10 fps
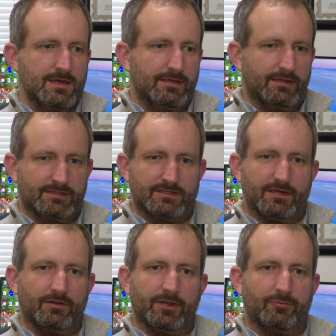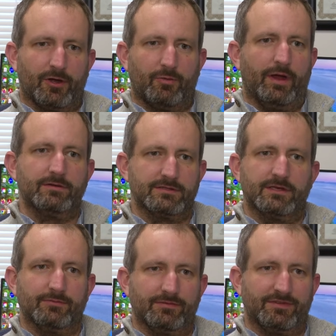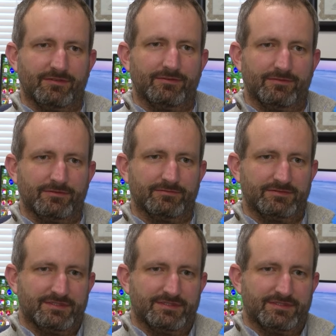necessarily requires him to